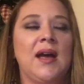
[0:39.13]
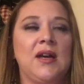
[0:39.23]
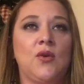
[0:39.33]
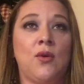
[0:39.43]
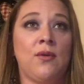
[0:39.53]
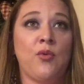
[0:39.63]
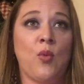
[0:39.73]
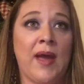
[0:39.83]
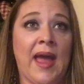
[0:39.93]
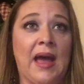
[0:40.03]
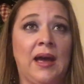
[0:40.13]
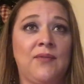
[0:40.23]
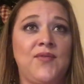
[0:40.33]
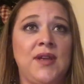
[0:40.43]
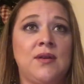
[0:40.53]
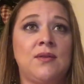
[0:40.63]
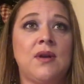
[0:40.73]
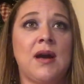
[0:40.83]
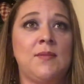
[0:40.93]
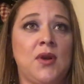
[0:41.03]
or the way I
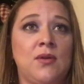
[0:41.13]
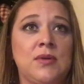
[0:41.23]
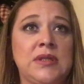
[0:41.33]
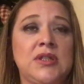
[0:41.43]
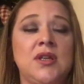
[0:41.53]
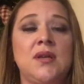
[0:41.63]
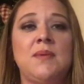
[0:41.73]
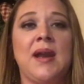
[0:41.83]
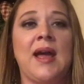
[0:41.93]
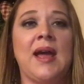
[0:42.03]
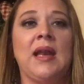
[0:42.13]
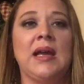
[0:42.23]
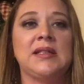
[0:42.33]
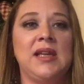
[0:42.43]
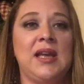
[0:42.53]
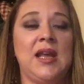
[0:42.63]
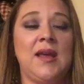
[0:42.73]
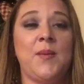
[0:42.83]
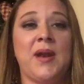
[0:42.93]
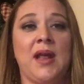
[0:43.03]
feel. I'm not going to, but I like to get
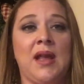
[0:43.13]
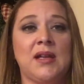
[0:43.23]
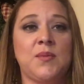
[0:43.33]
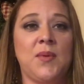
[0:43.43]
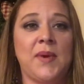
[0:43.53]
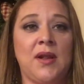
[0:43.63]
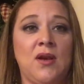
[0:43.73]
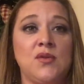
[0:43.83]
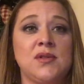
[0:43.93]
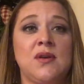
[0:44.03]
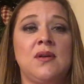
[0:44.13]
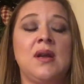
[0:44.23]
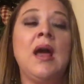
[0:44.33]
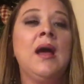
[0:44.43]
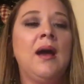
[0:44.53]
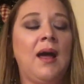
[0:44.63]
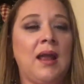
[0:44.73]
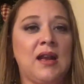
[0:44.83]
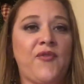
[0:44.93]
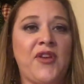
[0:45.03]
up and I like to put my clothes on. I
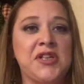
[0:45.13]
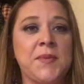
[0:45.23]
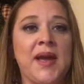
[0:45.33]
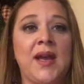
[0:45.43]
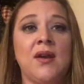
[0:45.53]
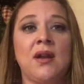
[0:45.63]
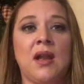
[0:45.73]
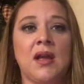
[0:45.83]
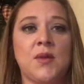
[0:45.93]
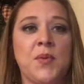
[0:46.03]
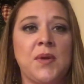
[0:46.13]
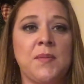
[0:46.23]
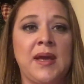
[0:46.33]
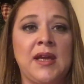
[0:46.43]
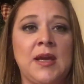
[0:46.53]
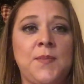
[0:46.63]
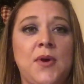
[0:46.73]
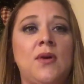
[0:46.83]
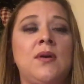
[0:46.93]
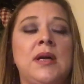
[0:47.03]
like to fix my hair and I like to put makeup
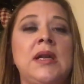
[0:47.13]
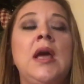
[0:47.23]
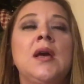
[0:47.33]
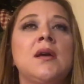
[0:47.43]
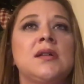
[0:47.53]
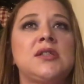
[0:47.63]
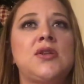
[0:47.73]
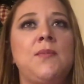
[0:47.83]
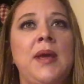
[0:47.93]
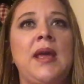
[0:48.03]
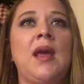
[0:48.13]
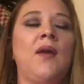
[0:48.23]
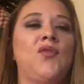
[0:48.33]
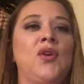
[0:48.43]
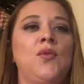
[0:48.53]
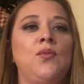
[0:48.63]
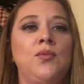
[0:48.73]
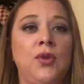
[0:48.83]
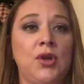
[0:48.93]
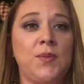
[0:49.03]
on because to me, if you
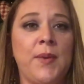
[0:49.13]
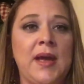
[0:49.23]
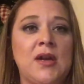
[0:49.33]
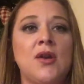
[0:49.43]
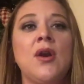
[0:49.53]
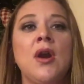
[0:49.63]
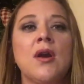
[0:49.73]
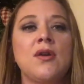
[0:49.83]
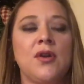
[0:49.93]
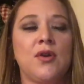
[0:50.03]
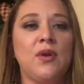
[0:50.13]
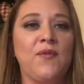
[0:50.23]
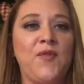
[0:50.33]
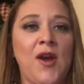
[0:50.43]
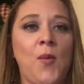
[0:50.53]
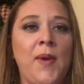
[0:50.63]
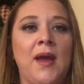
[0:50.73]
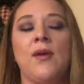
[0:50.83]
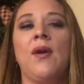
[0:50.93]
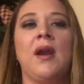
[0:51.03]
look better, you're going to feel
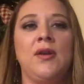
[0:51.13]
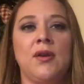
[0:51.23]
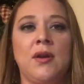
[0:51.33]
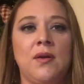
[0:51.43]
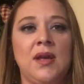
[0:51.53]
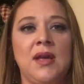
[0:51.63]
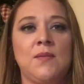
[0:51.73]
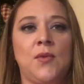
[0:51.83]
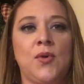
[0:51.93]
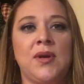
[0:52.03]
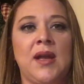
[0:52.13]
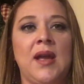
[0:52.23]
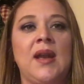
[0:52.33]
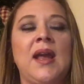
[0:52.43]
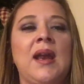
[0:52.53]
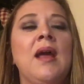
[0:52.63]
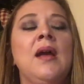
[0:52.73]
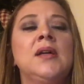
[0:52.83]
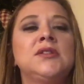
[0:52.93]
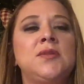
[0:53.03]
better and you're going to get more done. And
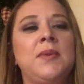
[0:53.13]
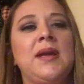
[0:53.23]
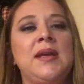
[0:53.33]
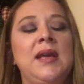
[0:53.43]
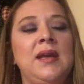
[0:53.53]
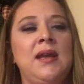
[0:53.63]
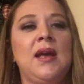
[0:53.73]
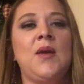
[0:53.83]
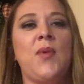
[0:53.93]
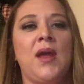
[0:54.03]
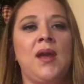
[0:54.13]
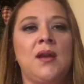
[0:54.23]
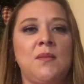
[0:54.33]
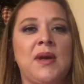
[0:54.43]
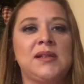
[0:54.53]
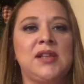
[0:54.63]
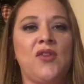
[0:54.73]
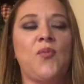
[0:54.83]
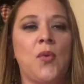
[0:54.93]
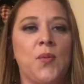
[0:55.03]
to me, getting up and getting
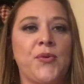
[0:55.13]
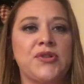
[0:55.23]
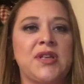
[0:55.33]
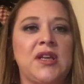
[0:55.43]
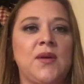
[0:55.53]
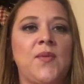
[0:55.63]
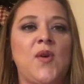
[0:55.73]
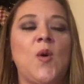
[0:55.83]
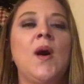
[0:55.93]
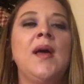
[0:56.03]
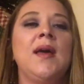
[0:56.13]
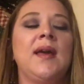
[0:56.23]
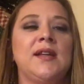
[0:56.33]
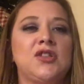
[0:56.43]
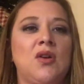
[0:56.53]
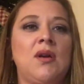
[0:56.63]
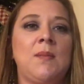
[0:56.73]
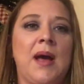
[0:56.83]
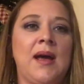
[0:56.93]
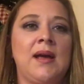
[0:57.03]
myself more presentable is
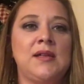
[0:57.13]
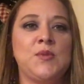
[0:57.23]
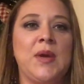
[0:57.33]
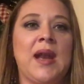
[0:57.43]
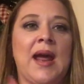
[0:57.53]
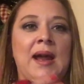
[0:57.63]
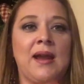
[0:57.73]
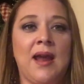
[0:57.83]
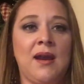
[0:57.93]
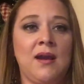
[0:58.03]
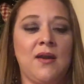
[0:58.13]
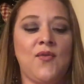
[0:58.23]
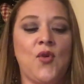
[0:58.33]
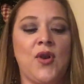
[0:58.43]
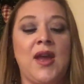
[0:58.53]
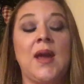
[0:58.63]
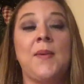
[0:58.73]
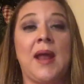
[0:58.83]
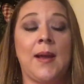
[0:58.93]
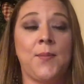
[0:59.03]
showing my husband I care for him
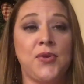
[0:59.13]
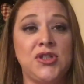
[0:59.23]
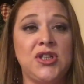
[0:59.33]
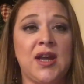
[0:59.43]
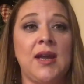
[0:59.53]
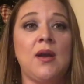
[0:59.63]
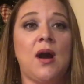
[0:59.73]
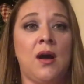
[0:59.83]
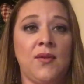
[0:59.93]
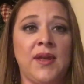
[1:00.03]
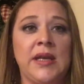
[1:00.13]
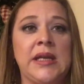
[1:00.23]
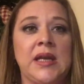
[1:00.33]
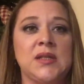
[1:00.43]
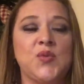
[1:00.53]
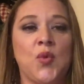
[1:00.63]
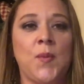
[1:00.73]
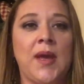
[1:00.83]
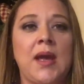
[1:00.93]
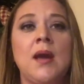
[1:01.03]
and I appreciate all that he does for
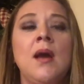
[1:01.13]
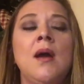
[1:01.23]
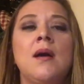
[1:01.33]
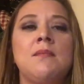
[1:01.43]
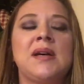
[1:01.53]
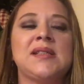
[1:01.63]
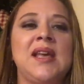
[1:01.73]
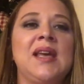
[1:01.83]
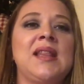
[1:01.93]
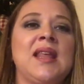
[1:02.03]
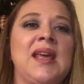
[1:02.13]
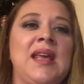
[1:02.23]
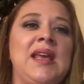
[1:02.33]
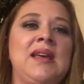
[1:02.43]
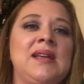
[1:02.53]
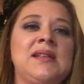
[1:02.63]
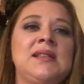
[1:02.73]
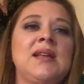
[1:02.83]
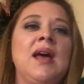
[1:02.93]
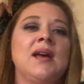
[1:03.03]
me. My second thing
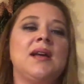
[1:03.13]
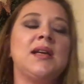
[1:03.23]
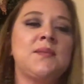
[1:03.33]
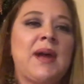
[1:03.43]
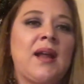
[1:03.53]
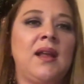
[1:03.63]
is my